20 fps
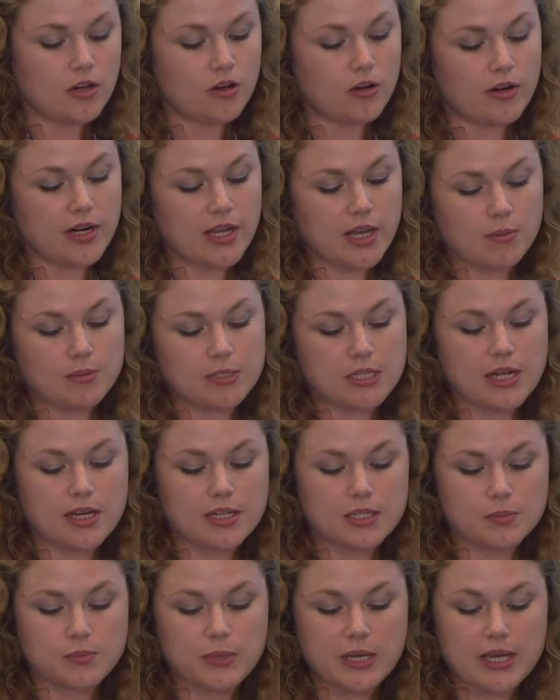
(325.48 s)
Chronic
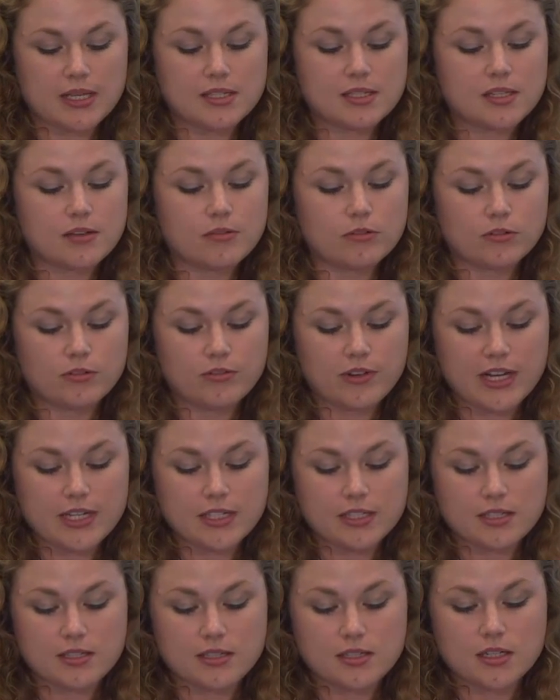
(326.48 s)
hepatitis B has several
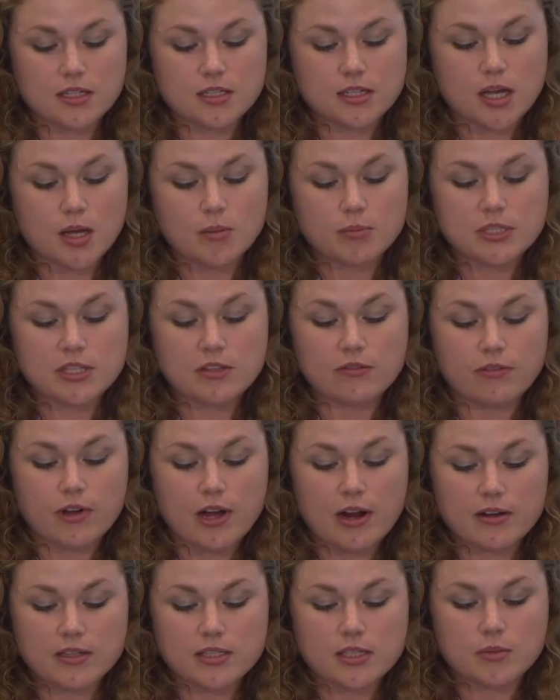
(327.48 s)
phases, and at times the
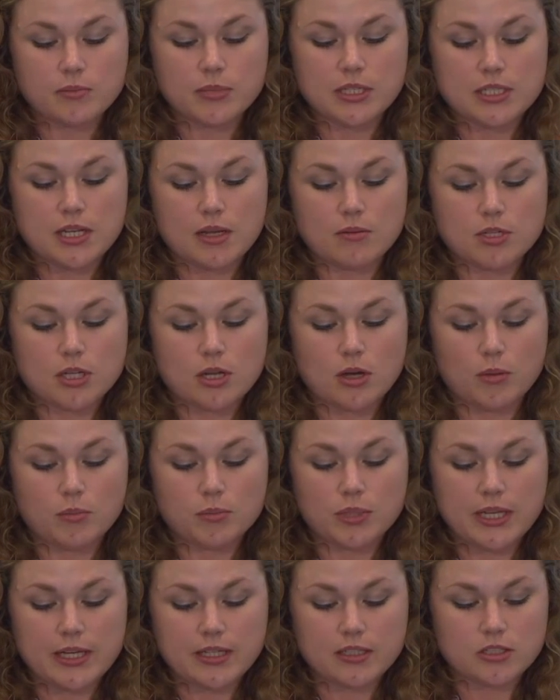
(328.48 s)
virus can be deemed
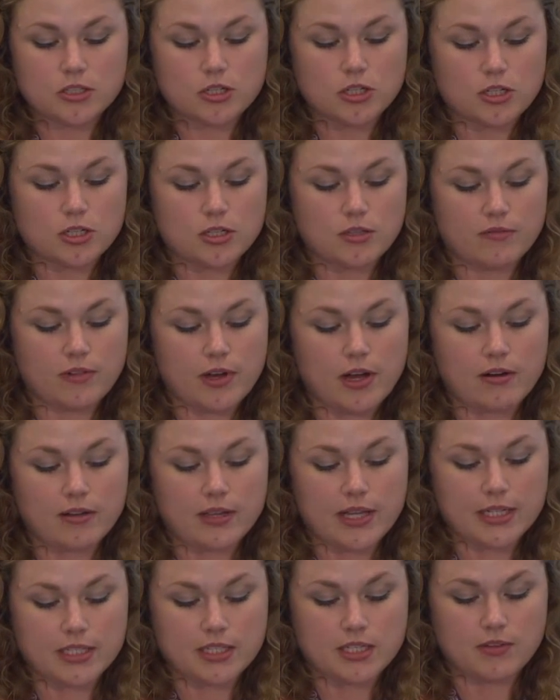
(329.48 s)
complex due to the
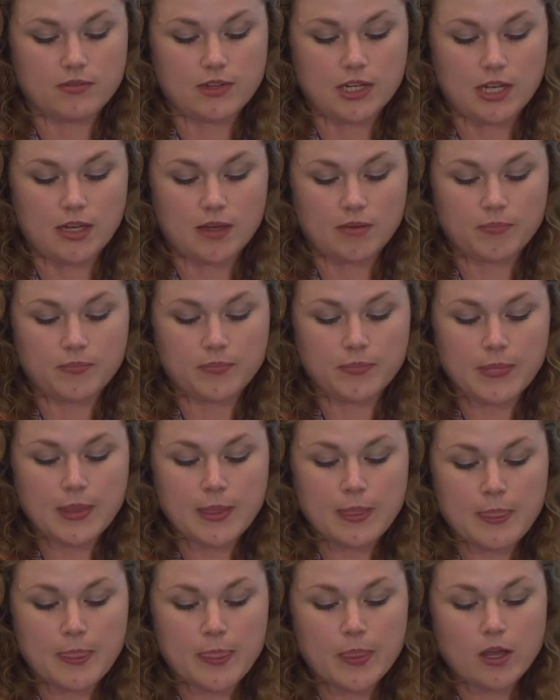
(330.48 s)
viral activity.
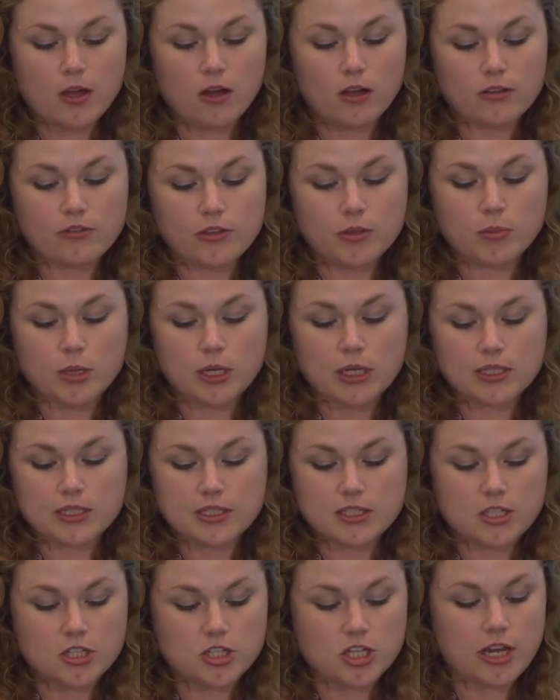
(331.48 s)
The goal of the model
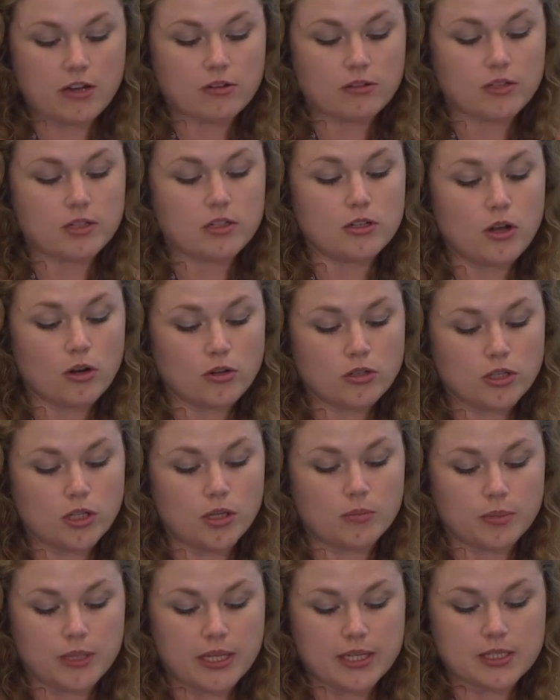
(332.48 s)
is to channel the
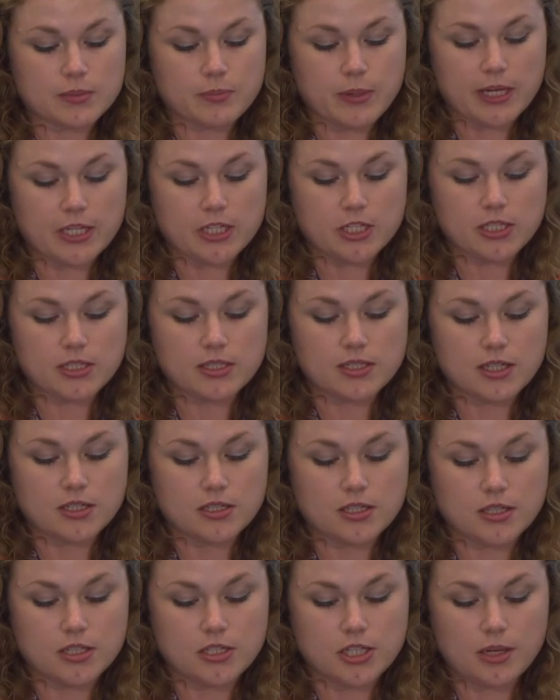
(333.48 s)
non-complex patients
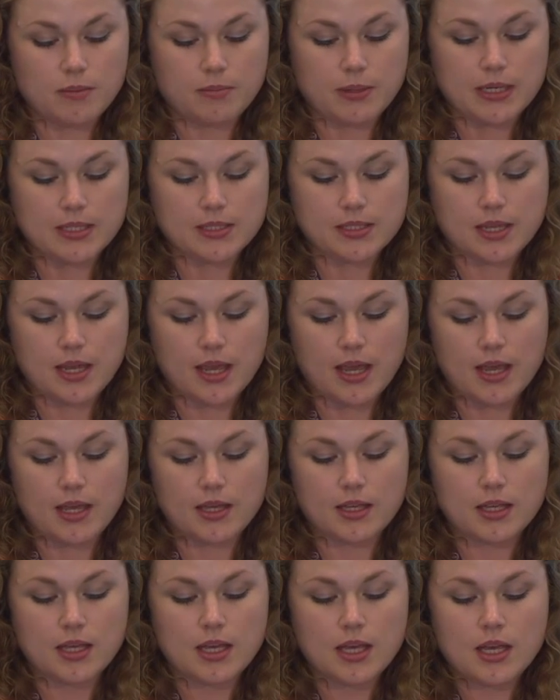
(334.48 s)
into the GP's
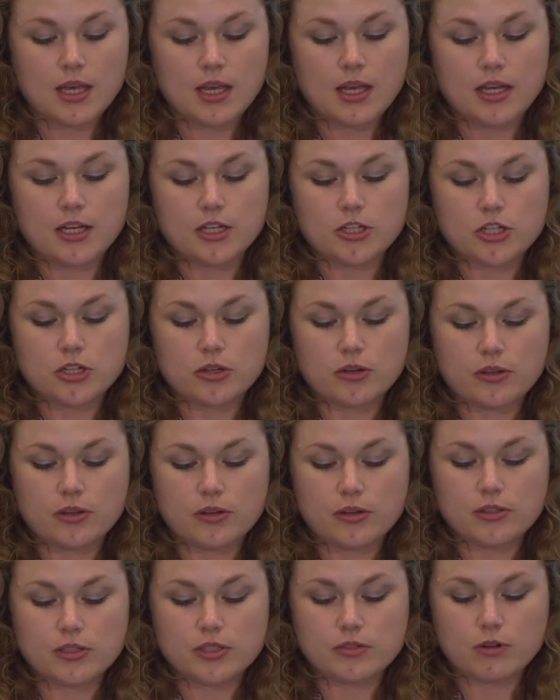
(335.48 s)
care and ensure
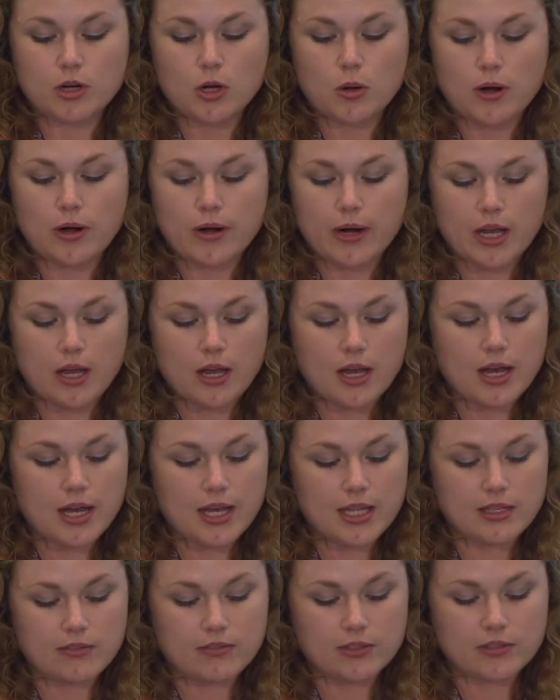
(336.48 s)
those requiring a
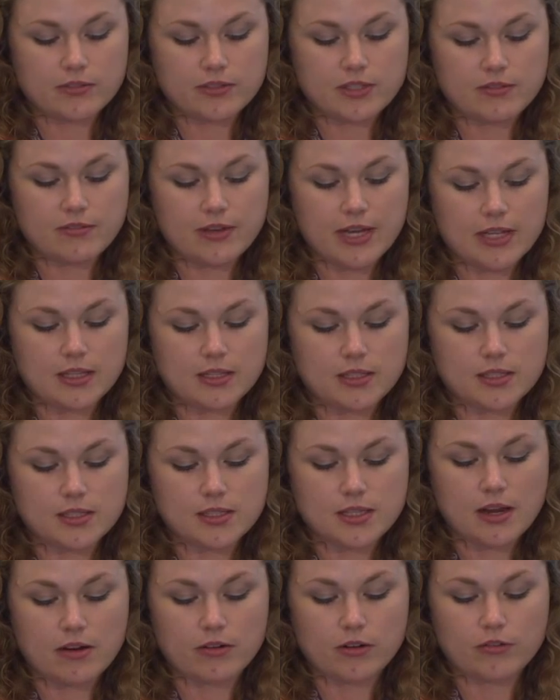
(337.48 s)
higher level of
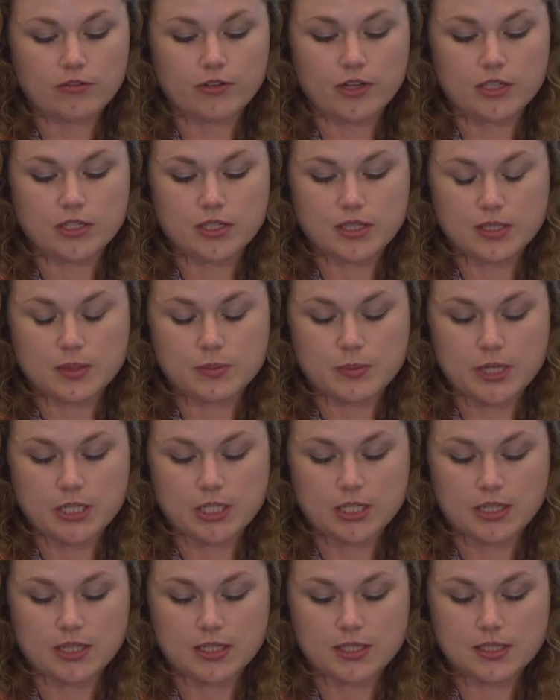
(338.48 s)
surveillance are referred to the
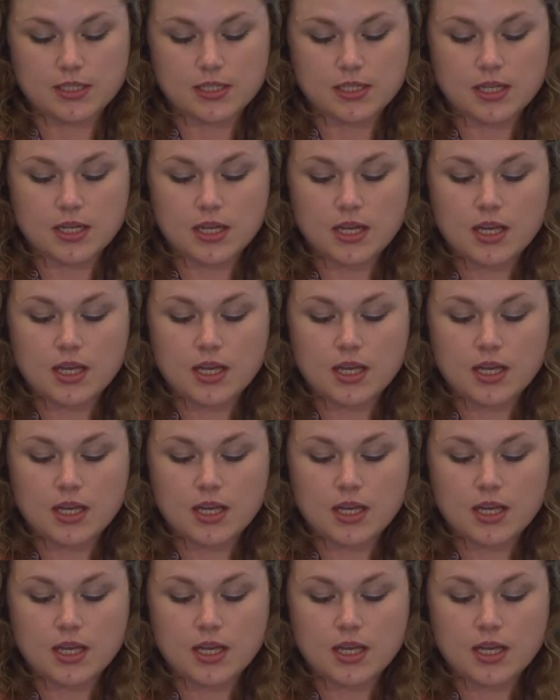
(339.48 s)
specialist.